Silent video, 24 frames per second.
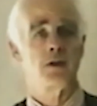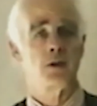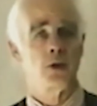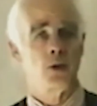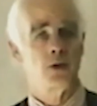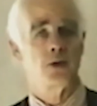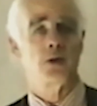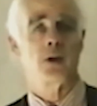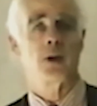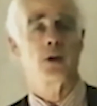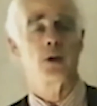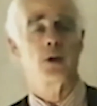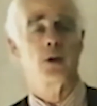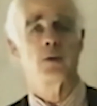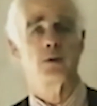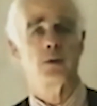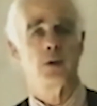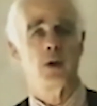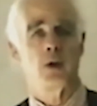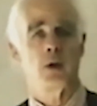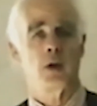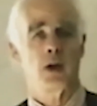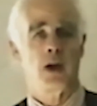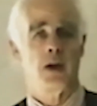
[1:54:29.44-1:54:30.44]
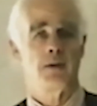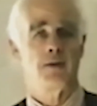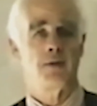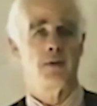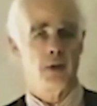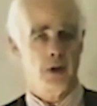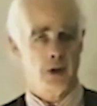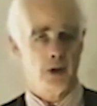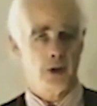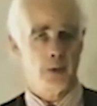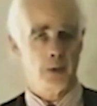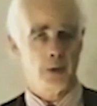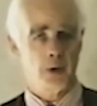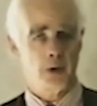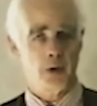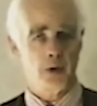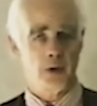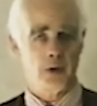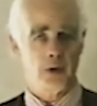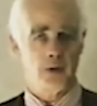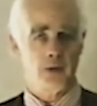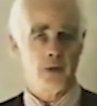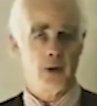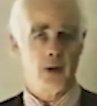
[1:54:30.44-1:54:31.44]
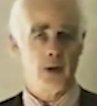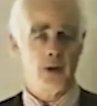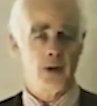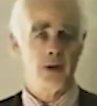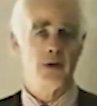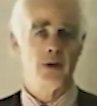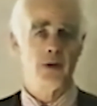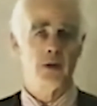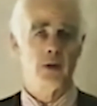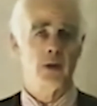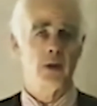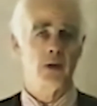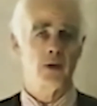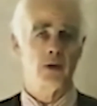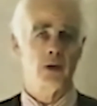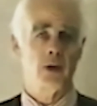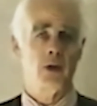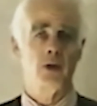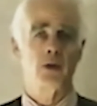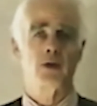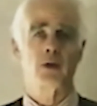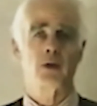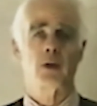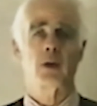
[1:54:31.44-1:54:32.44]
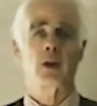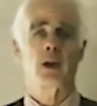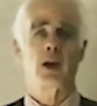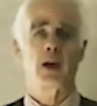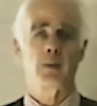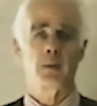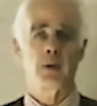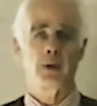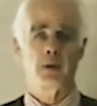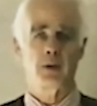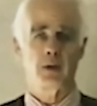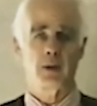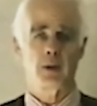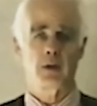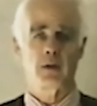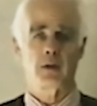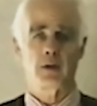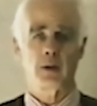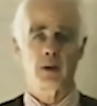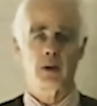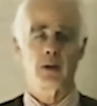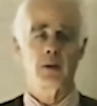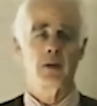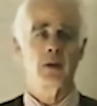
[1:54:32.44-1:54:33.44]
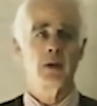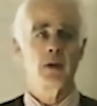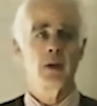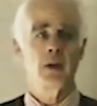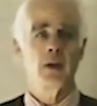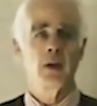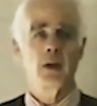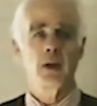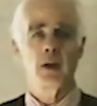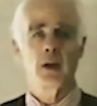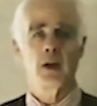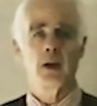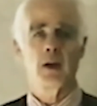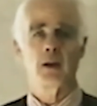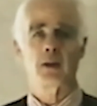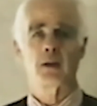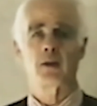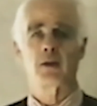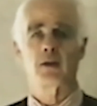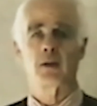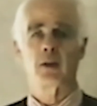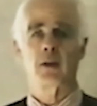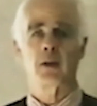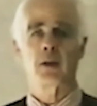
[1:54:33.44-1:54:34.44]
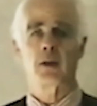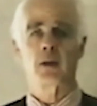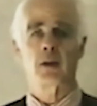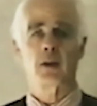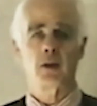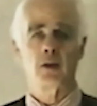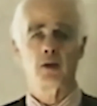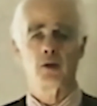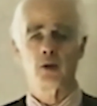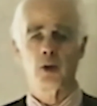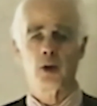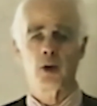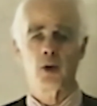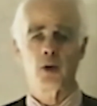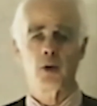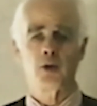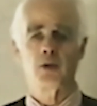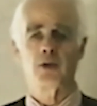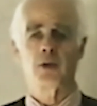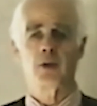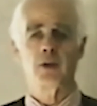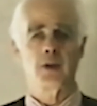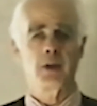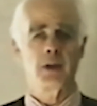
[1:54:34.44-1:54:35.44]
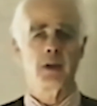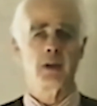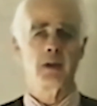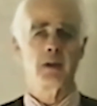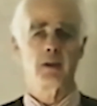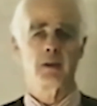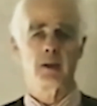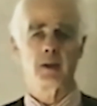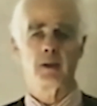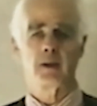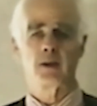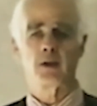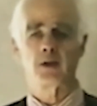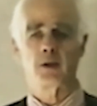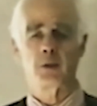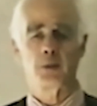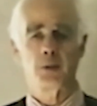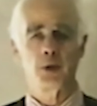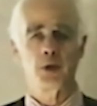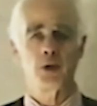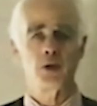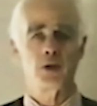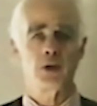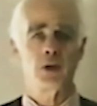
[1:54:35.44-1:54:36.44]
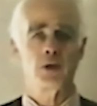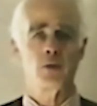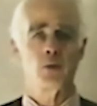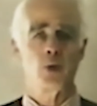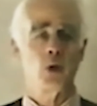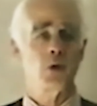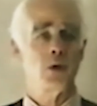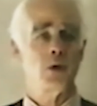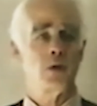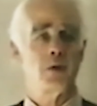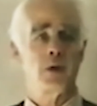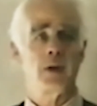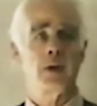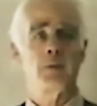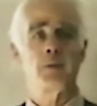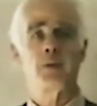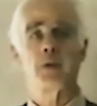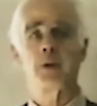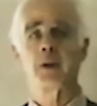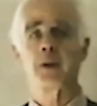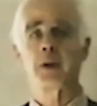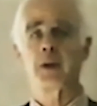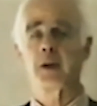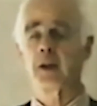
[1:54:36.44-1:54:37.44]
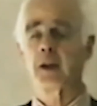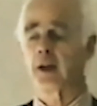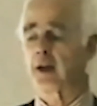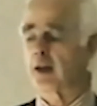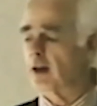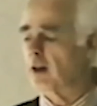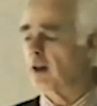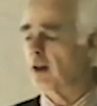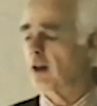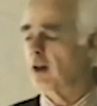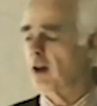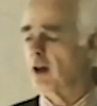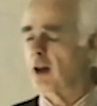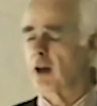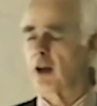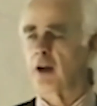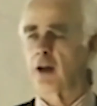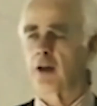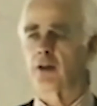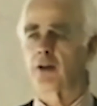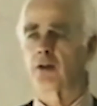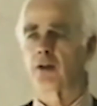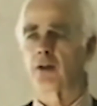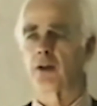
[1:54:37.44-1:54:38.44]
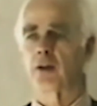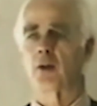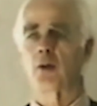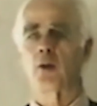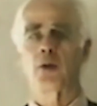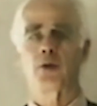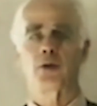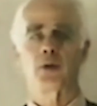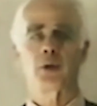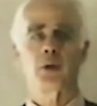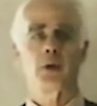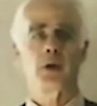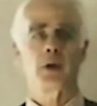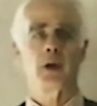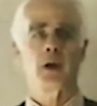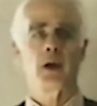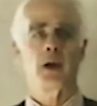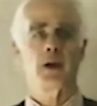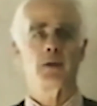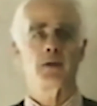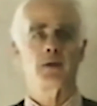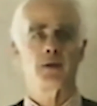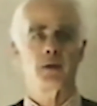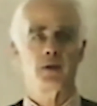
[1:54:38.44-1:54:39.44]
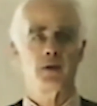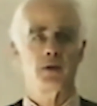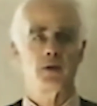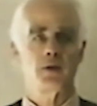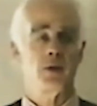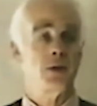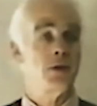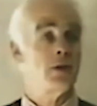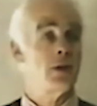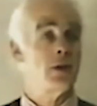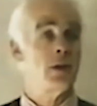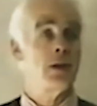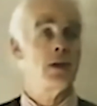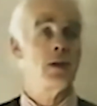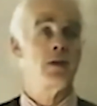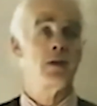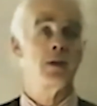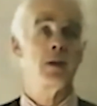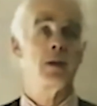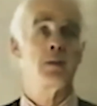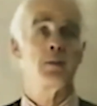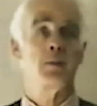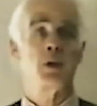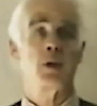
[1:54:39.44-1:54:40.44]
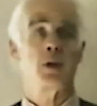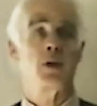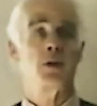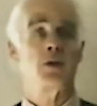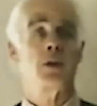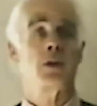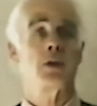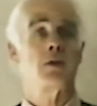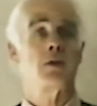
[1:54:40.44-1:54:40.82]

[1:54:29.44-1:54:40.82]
there's also no life for us, because the forest controls the climate, it controls the distribution of water vapor in the air, it also enhances fertility because